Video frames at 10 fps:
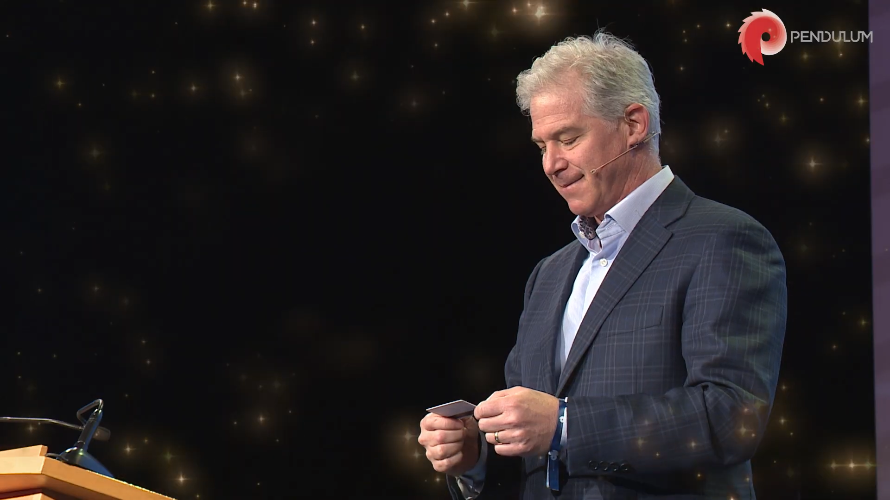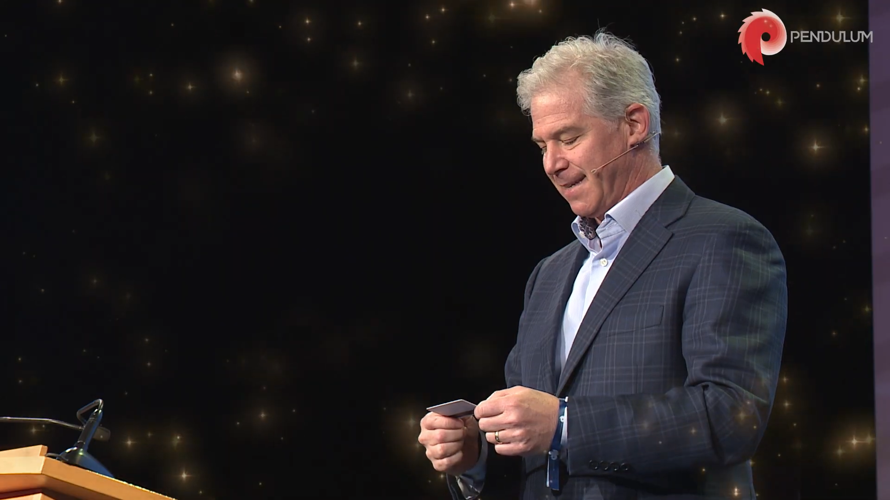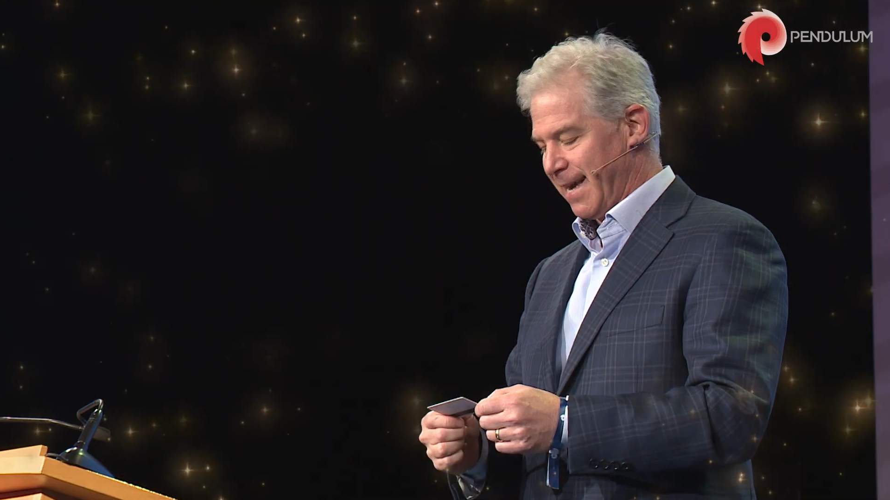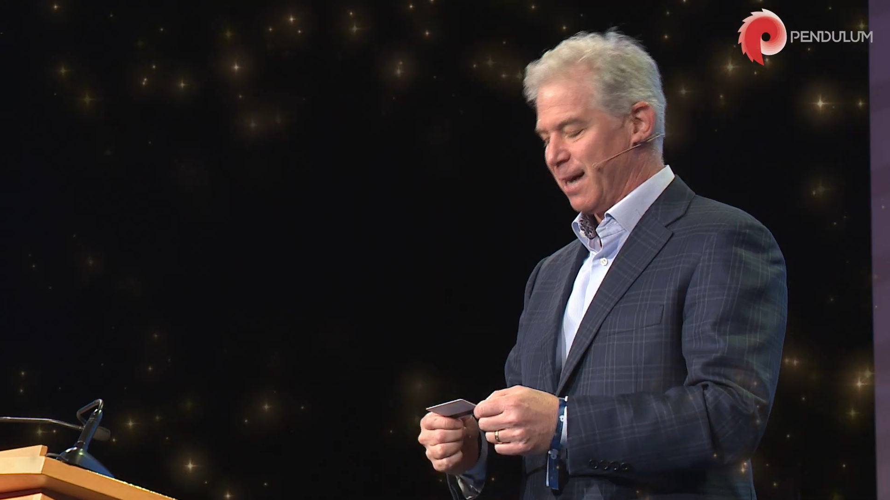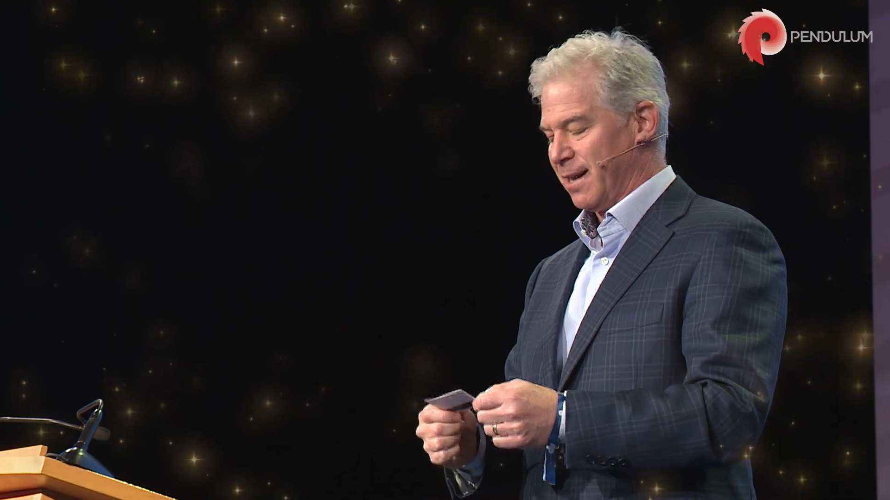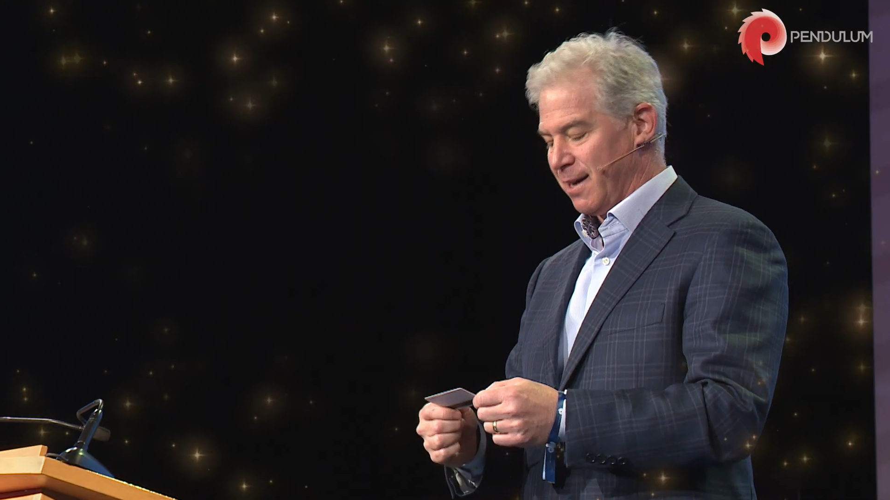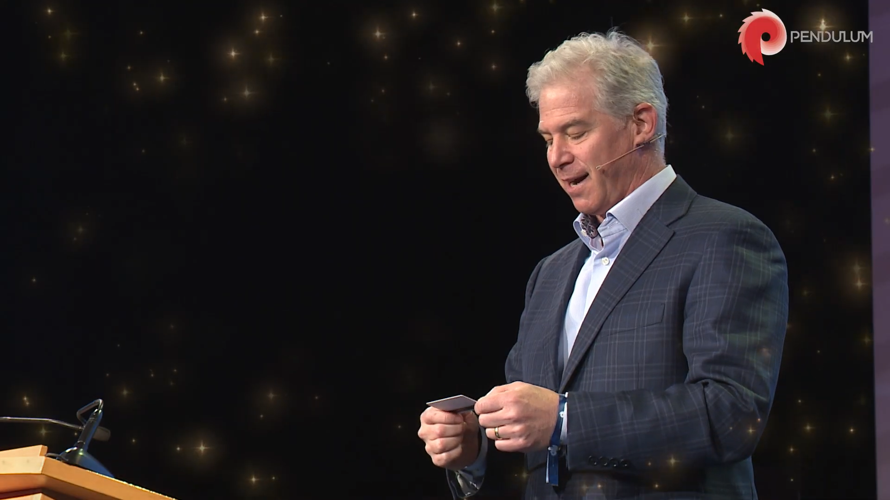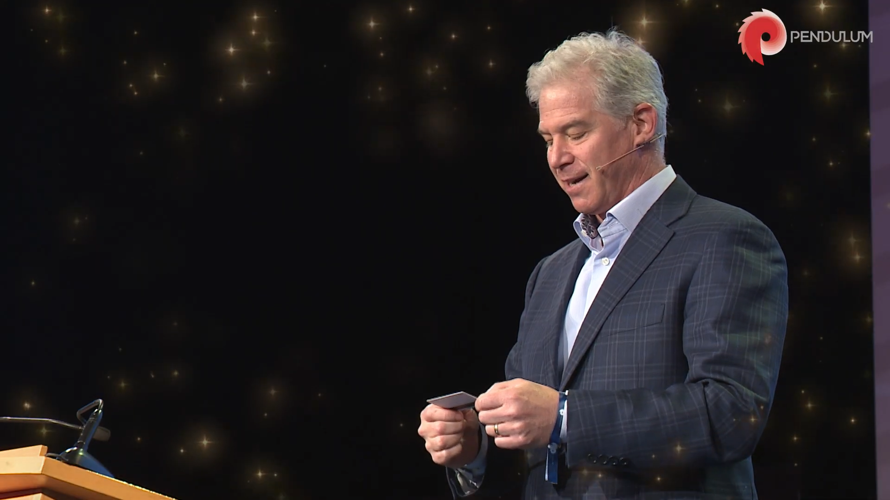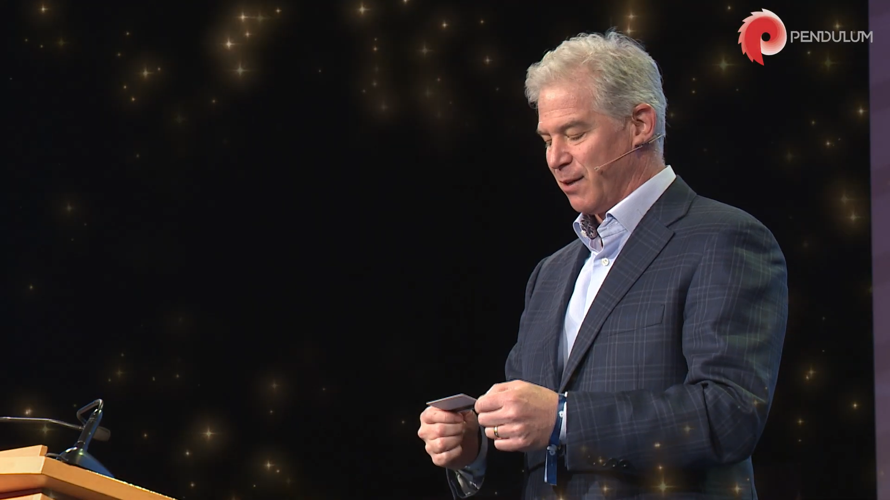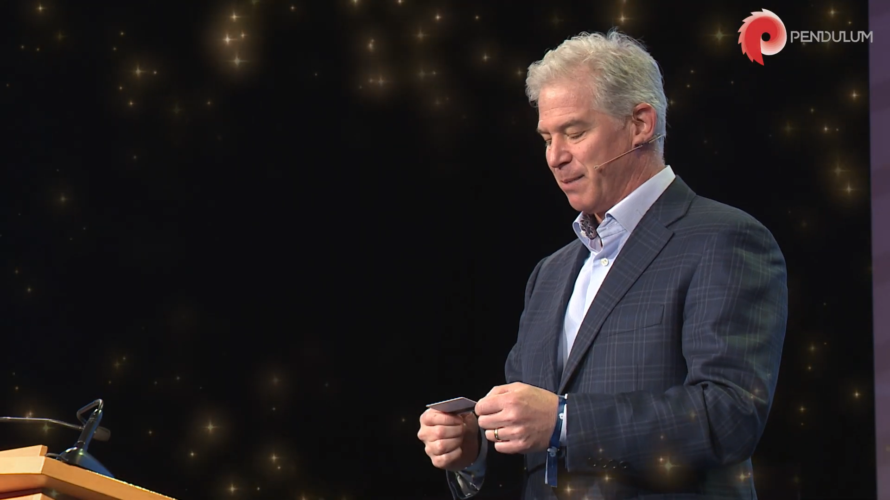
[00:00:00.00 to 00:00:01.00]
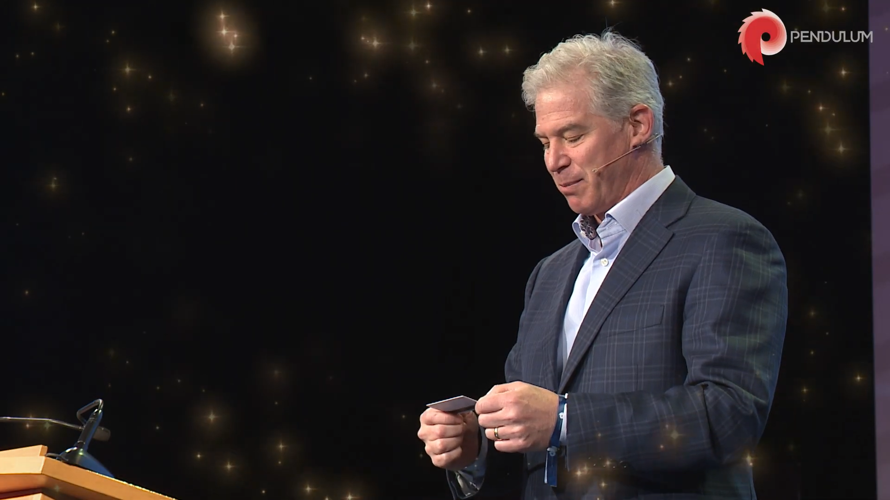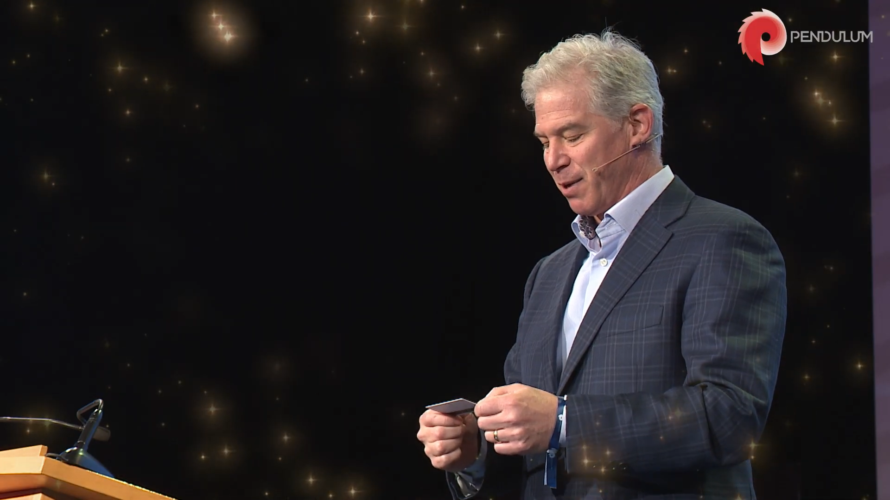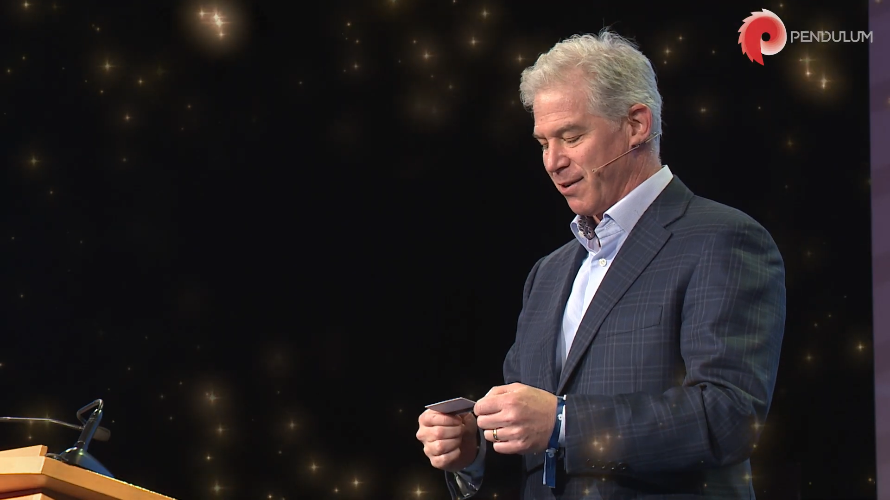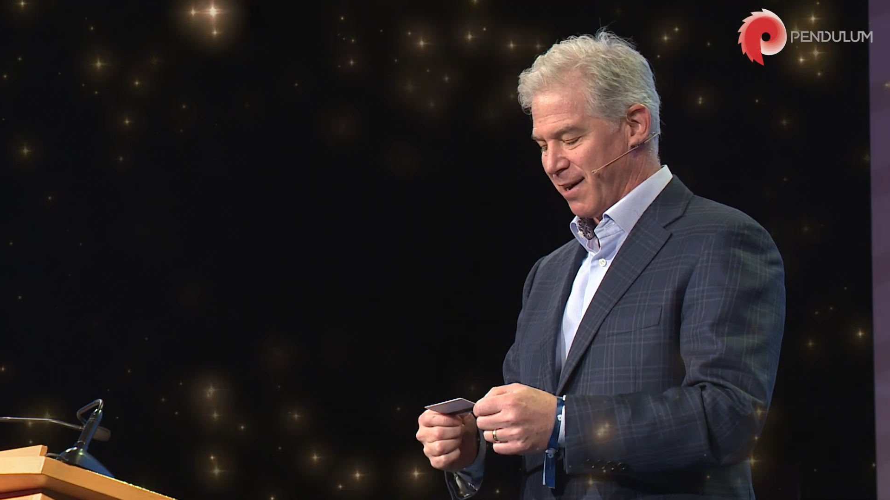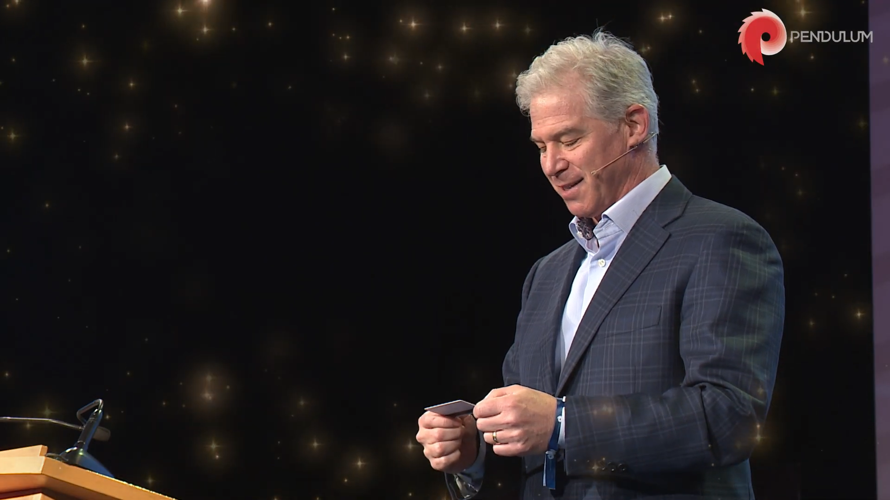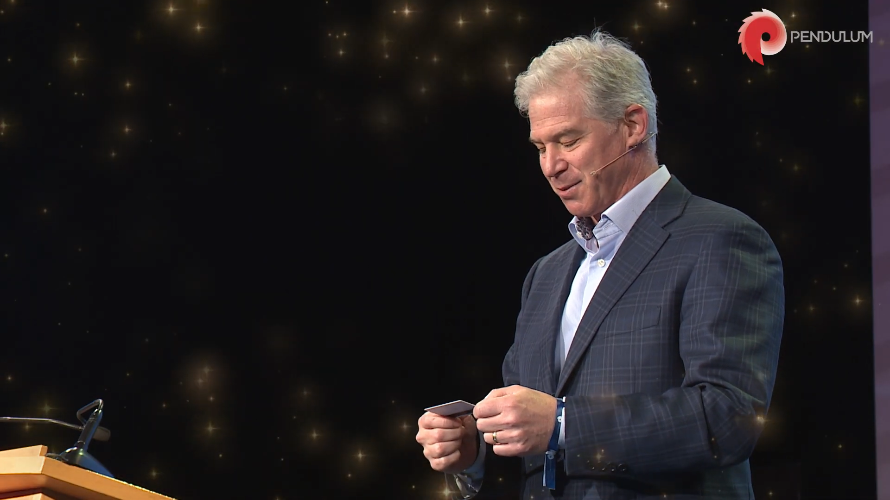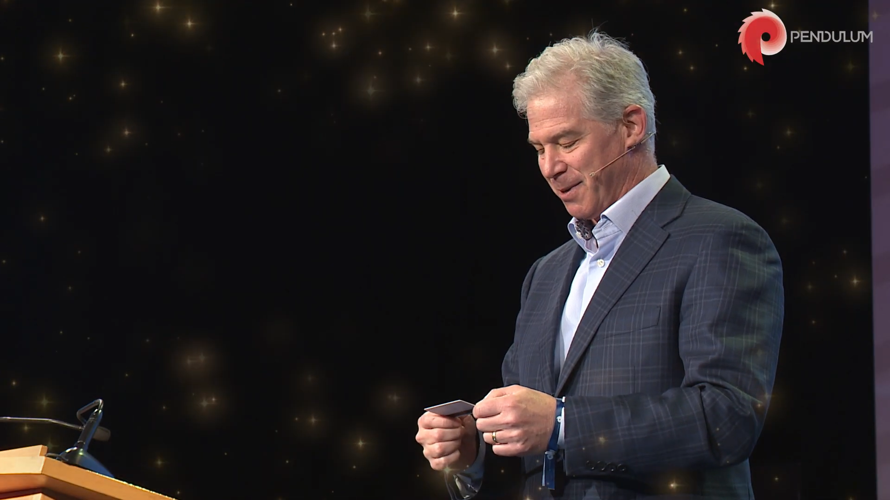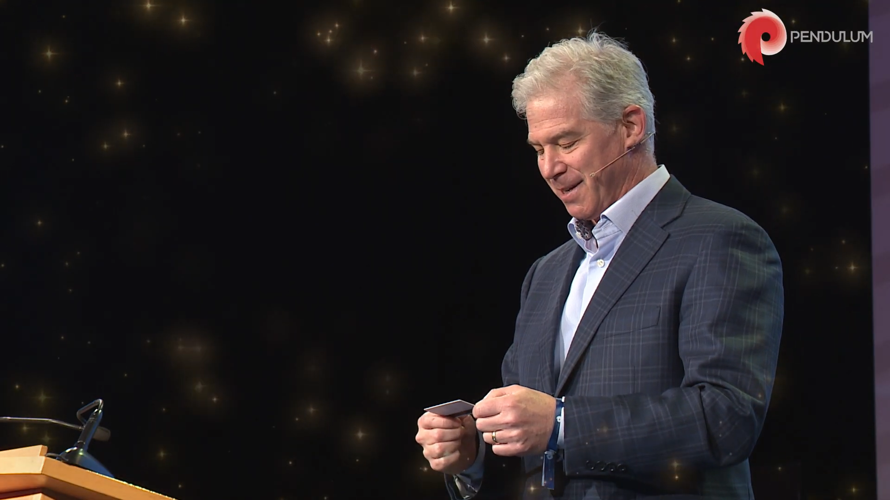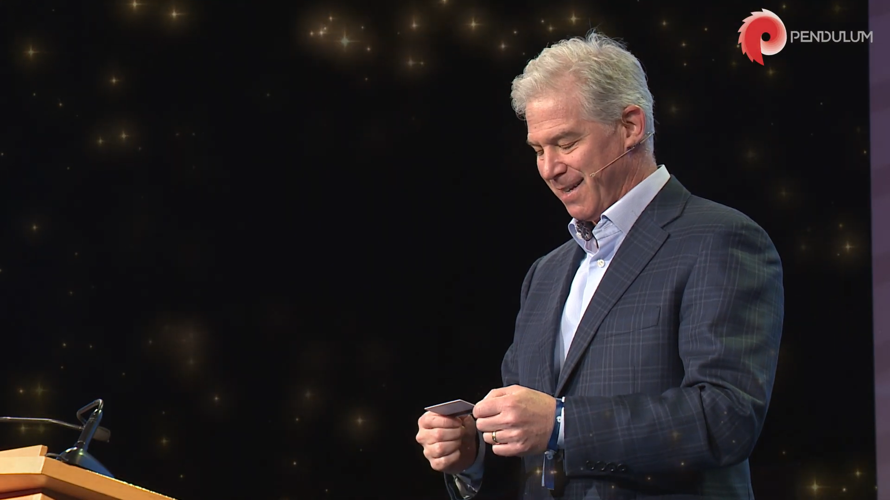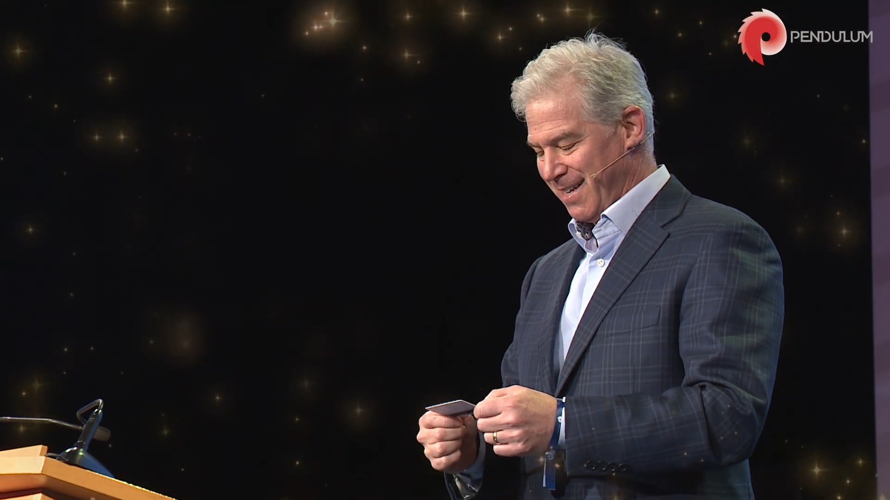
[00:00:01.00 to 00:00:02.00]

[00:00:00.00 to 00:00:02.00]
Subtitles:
yeah, I know, my brother has one.